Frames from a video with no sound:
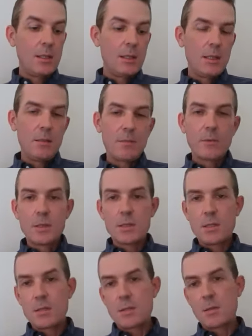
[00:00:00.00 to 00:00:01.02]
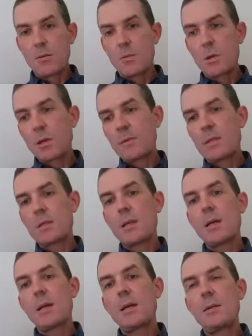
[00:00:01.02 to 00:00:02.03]
influences the work of
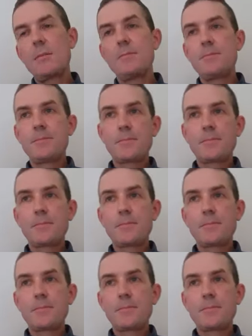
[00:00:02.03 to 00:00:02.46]
design